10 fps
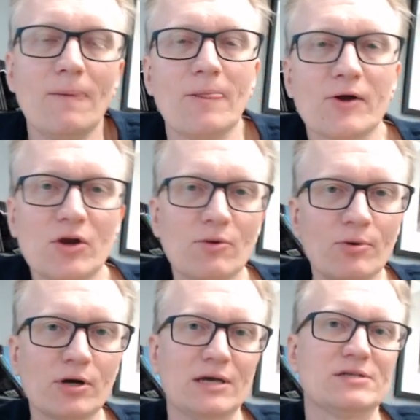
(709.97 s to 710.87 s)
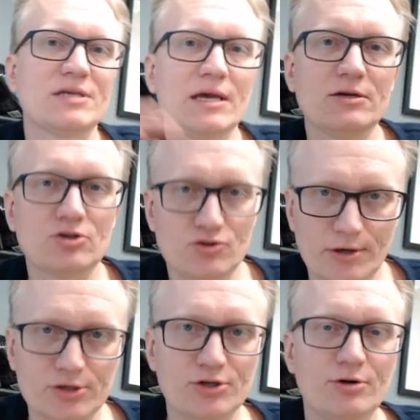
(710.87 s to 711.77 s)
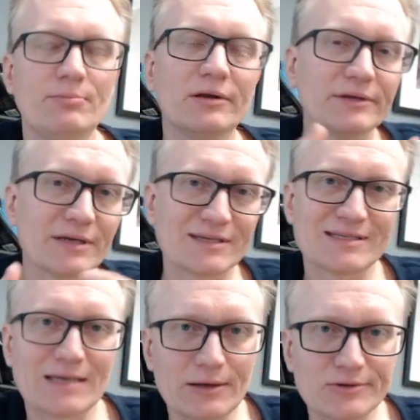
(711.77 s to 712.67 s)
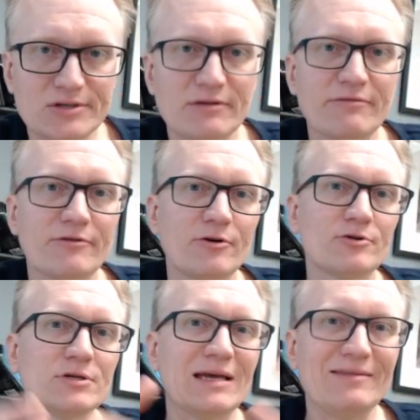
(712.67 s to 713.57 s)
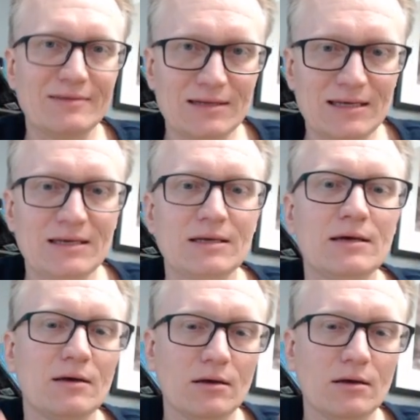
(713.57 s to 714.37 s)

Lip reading: Look at your book as a structure, building a skeleton first, and then